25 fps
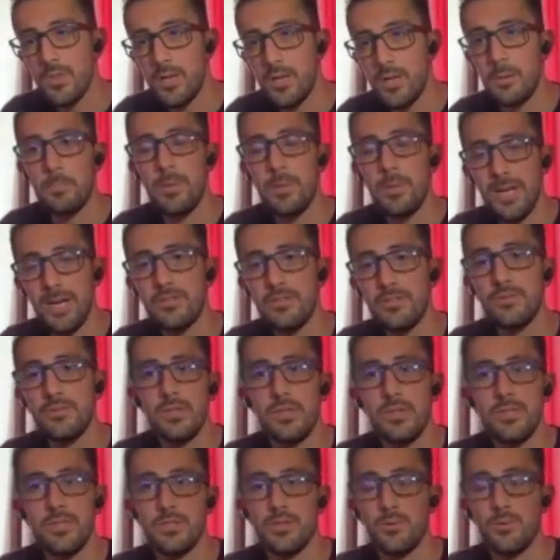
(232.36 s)

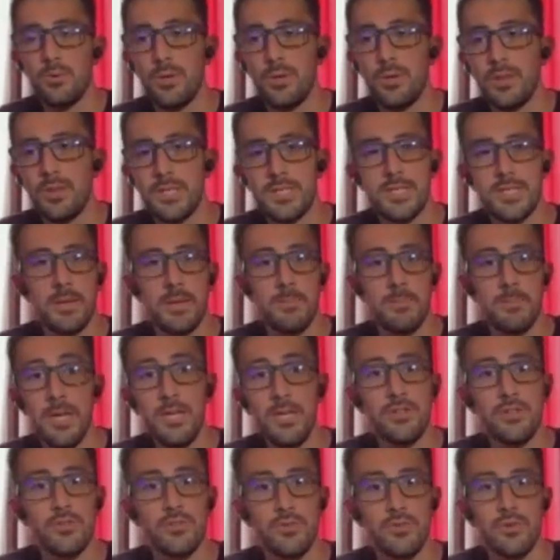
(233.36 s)
compatriots who were in the same
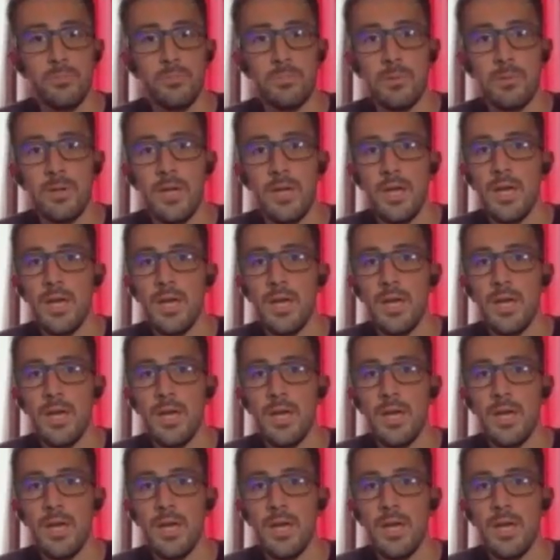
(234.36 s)
age group,